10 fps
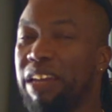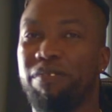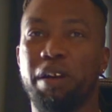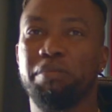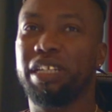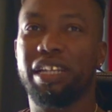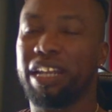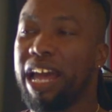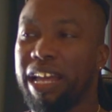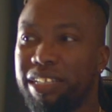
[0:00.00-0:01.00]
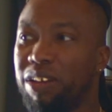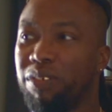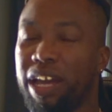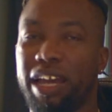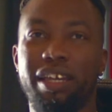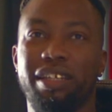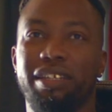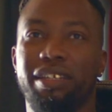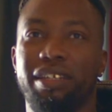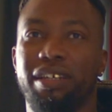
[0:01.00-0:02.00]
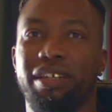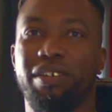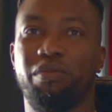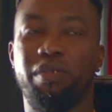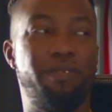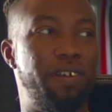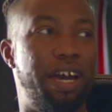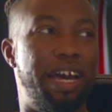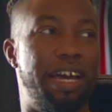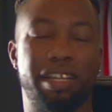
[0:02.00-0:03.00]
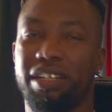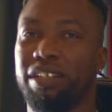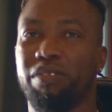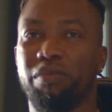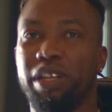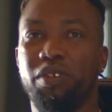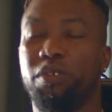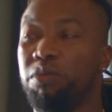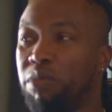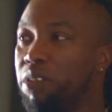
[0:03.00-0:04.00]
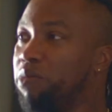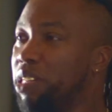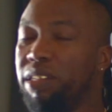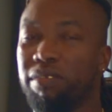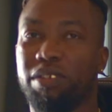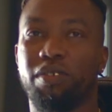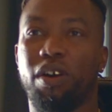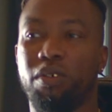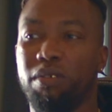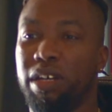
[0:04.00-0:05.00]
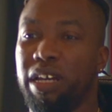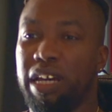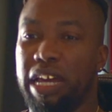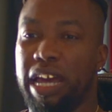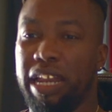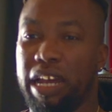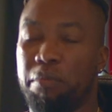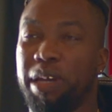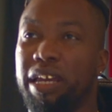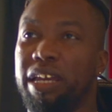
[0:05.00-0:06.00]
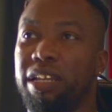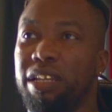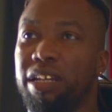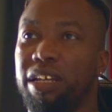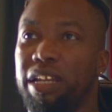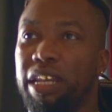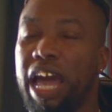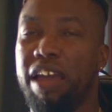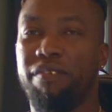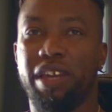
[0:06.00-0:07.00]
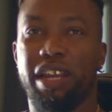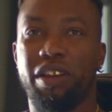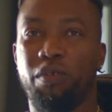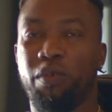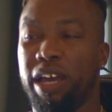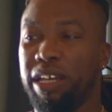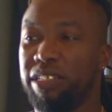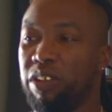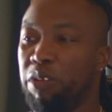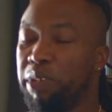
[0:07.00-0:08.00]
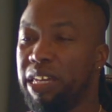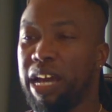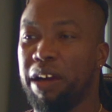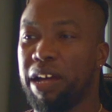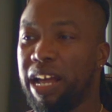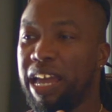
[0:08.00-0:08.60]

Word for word: if I'm sitting like, it's okay we fine. We doing what we, you know, and I mean, life get in the way. So me, I, I